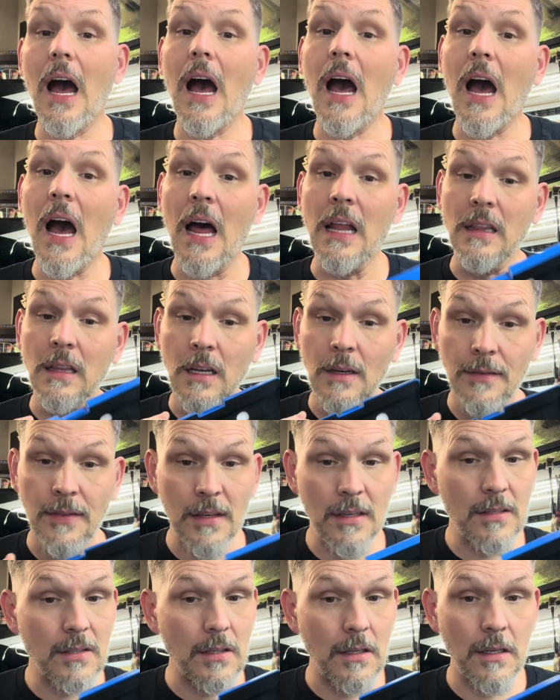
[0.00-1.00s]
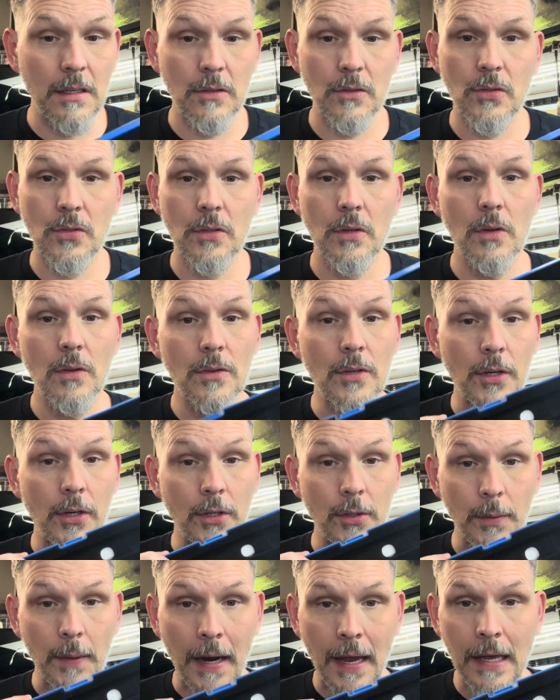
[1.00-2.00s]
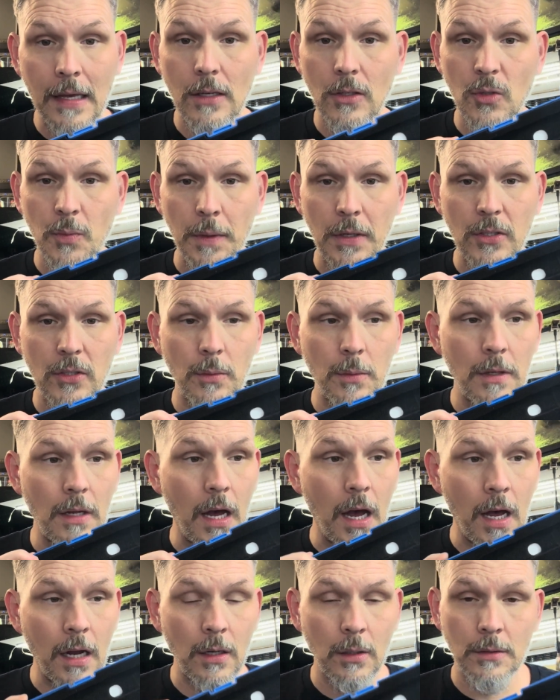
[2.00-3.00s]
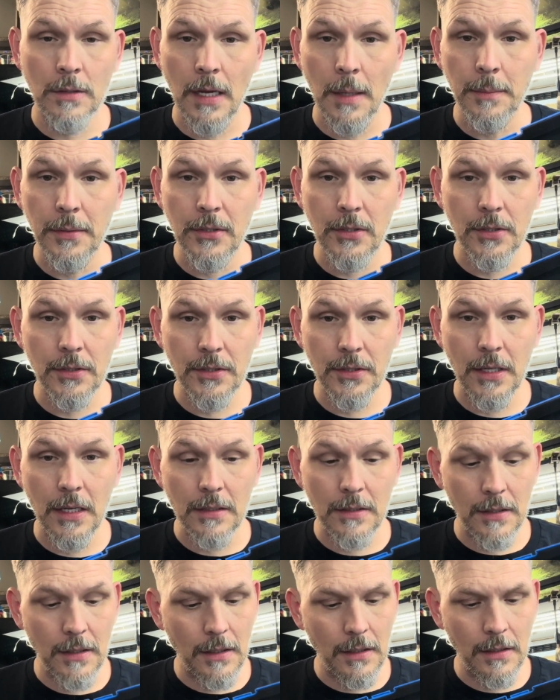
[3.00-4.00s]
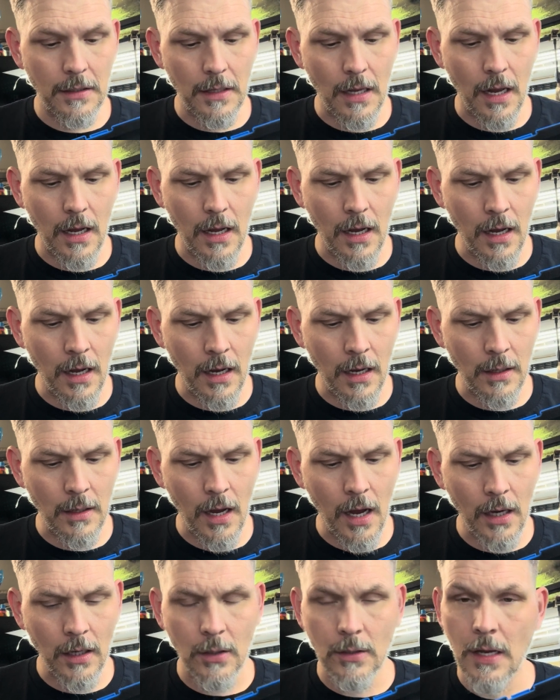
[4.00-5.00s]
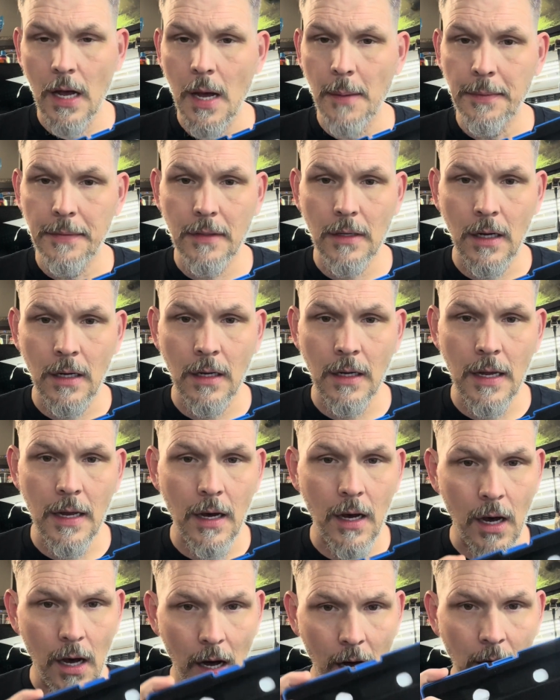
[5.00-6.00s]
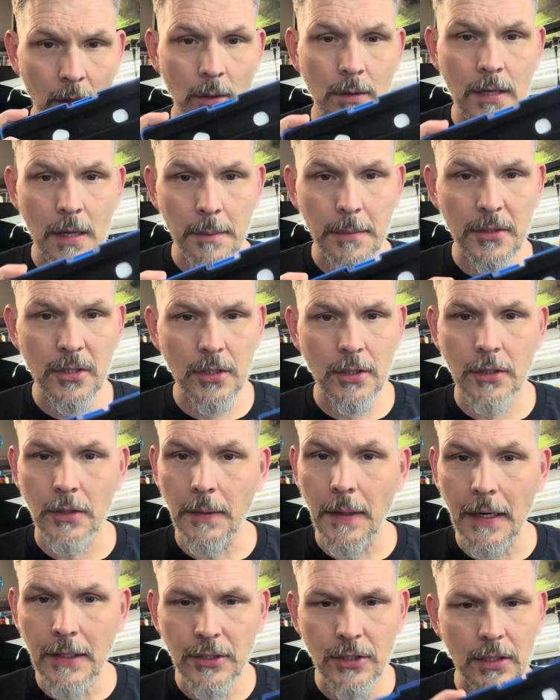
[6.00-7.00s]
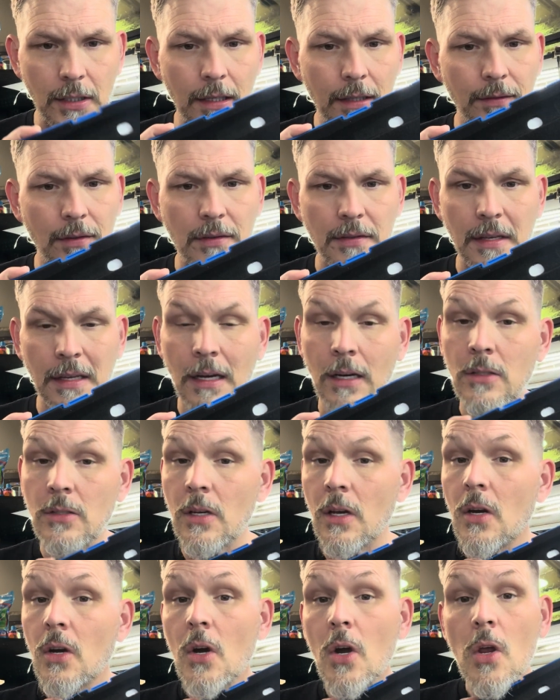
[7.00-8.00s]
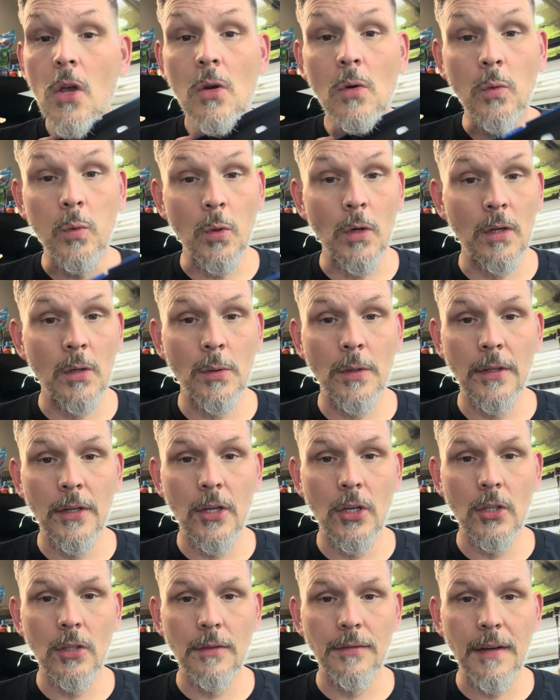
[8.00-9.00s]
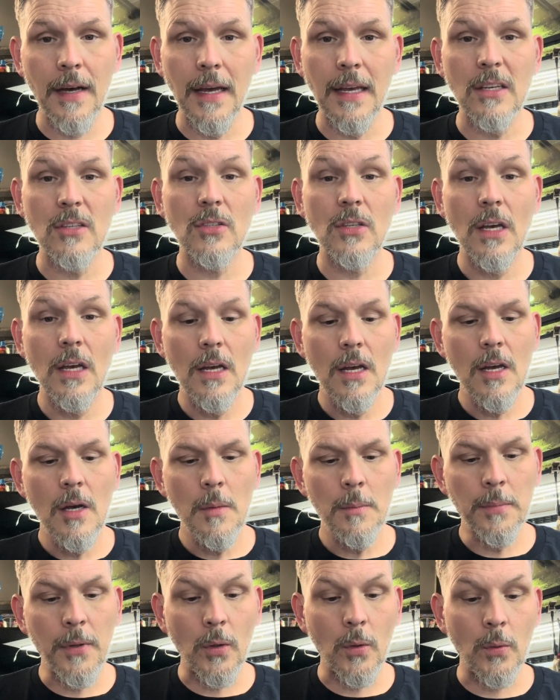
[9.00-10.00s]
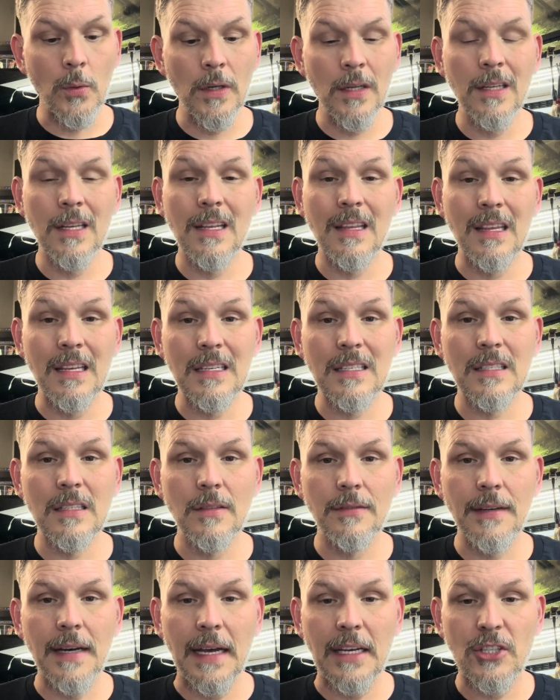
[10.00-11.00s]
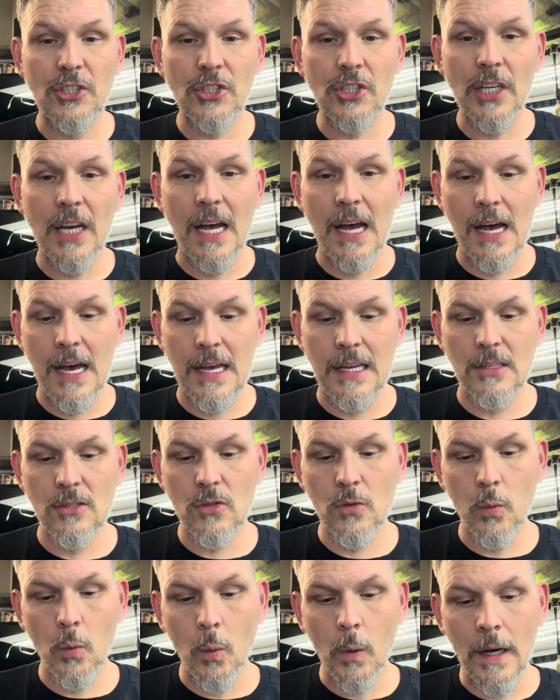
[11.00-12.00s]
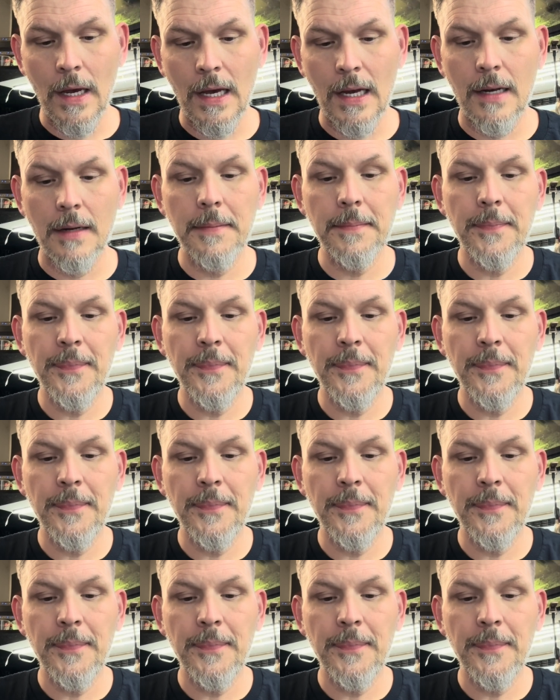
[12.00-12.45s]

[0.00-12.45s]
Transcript: I love these things. They're great, especially with the auto temperature sensing and auto temperature correction and everything else. Really, really good device. But really, this device shines when